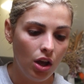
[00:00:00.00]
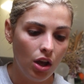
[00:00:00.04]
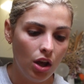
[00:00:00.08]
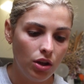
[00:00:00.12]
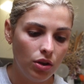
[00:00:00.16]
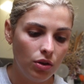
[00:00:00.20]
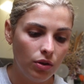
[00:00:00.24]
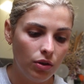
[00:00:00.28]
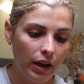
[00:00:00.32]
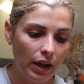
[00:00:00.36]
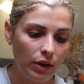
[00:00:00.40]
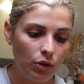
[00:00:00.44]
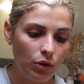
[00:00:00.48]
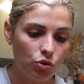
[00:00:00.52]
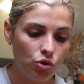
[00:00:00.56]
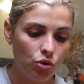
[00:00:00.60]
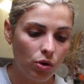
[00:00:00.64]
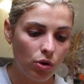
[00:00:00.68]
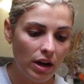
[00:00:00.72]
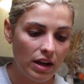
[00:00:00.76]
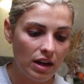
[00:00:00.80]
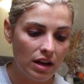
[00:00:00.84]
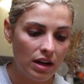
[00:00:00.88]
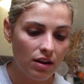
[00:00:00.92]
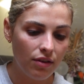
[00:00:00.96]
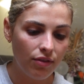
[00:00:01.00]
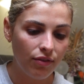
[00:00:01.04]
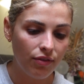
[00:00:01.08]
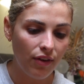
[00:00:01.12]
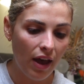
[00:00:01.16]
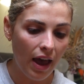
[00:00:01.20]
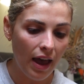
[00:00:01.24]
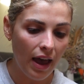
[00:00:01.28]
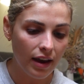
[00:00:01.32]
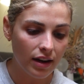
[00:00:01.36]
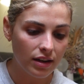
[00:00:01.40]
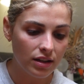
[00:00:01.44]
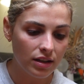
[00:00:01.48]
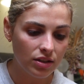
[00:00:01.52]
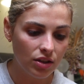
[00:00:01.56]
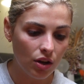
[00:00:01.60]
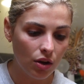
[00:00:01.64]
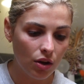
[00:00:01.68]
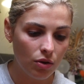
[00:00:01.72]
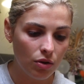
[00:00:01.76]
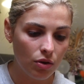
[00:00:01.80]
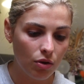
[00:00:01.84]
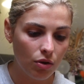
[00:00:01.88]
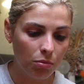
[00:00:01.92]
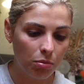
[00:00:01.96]
you get your training effect, so
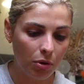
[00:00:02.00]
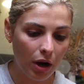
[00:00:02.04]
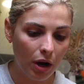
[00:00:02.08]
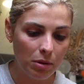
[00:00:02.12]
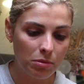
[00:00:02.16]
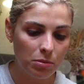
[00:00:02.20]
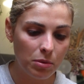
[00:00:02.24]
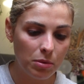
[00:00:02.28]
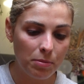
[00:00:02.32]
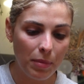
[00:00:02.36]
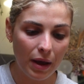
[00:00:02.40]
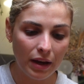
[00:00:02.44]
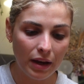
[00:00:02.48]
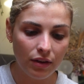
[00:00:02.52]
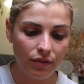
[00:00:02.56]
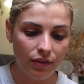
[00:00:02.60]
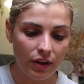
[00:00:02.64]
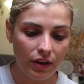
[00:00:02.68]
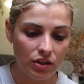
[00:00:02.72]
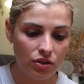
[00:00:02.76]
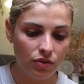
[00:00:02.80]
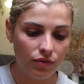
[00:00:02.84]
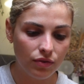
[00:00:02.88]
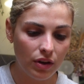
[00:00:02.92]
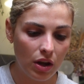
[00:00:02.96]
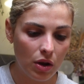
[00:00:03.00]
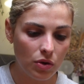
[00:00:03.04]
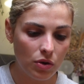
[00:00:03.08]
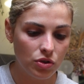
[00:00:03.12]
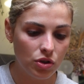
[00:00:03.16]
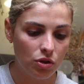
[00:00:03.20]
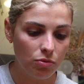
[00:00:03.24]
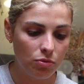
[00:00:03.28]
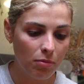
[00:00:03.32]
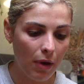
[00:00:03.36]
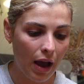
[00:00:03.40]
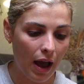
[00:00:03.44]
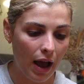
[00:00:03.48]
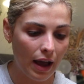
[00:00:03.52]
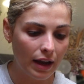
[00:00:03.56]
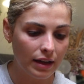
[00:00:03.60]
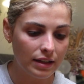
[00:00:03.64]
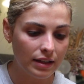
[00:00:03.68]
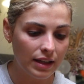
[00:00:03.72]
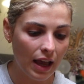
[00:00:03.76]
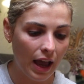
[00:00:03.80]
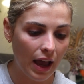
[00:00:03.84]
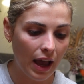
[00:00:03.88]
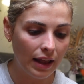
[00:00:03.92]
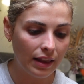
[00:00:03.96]
your primary benefit is your VO2
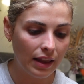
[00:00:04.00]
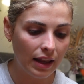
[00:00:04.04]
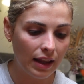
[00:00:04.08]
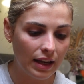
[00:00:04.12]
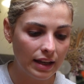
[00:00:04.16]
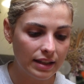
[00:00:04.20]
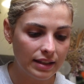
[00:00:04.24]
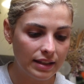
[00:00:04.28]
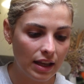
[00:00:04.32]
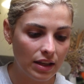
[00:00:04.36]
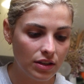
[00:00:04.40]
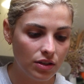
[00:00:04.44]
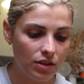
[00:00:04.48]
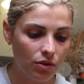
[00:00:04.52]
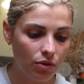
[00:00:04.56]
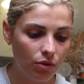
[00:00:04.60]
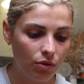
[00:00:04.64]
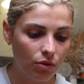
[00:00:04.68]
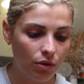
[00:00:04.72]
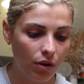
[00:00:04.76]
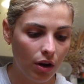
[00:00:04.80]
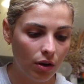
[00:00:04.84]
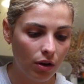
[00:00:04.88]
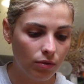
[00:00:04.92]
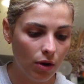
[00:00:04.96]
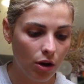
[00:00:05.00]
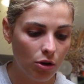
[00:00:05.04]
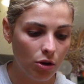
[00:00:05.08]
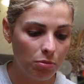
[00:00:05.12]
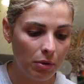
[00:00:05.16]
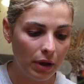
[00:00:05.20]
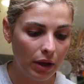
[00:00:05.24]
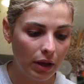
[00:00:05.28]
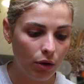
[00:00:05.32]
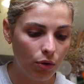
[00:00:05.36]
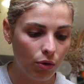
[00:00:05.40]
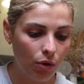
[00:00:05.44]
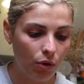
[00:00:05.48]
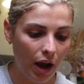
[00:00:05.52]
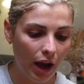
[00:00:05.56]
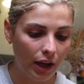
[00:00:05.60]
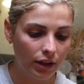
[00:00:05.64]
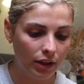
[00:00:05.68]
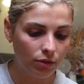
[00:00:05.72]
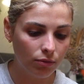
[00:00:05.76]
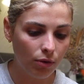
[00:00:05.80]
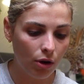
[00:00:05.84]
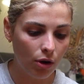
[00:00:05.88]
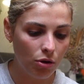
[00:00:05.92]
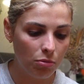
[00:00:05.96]
max, and then it says your aerobic or
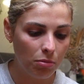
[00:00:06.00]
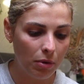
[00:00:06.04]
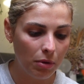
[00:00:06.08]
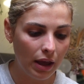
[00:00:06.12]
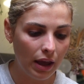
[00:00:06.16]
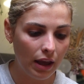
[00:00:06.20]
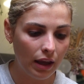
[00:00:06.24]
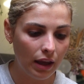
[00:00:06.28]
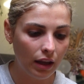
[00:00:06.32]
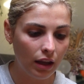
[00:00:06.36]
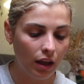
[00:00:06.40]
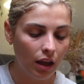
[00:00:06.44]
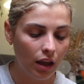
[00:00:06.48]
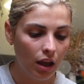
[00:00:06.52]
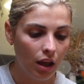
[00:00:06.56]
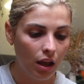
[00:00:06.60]
anaerobic.